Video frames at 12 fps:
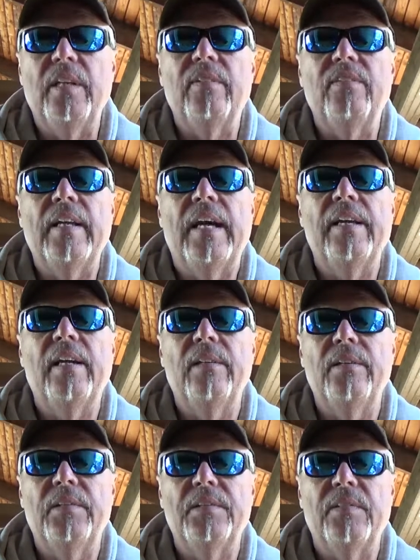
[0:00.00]
if not
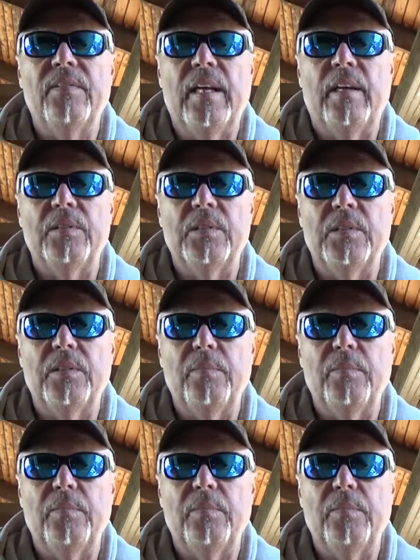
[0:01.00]
hundreds of thousands